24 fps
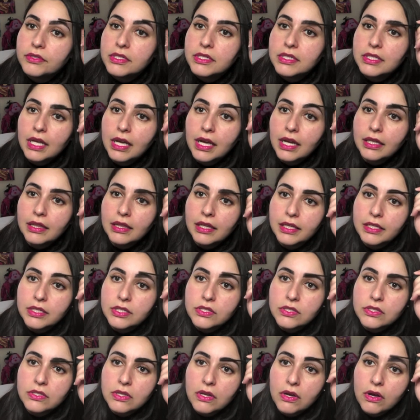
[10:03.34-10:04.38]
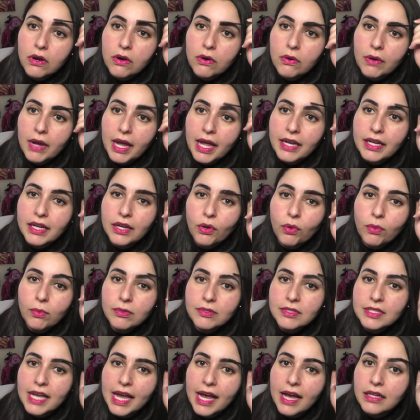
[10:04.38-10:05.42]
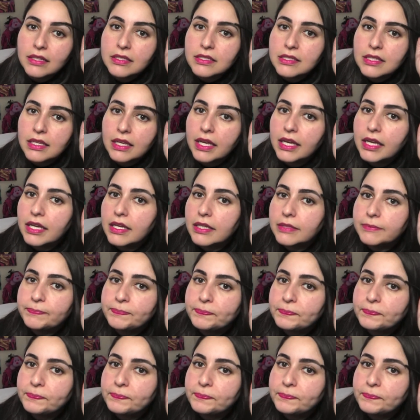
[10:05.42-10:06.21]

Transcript: side like so, and it almost acts like